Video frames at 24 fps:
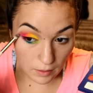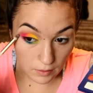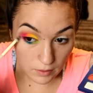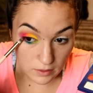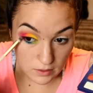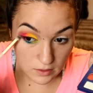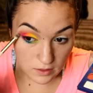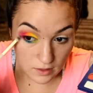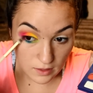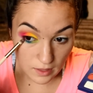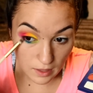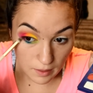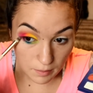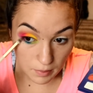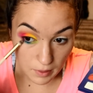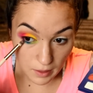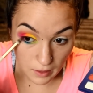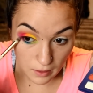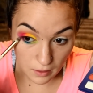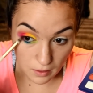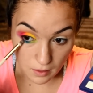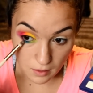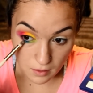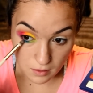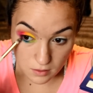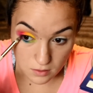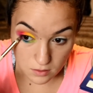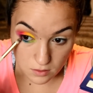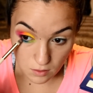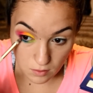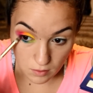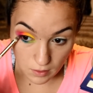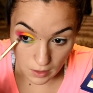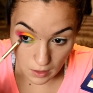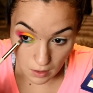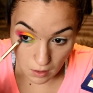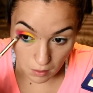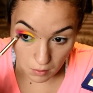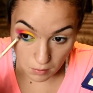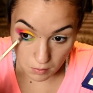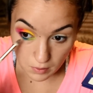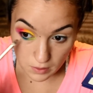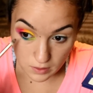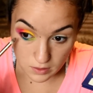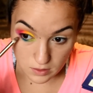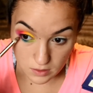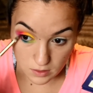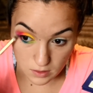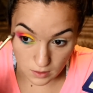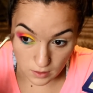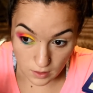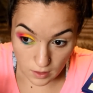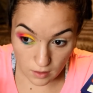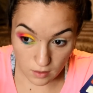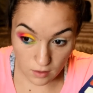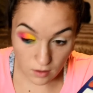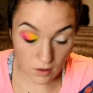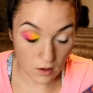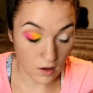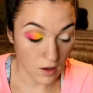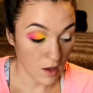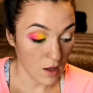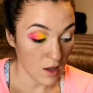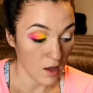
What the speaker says: into that pink so that all blends together.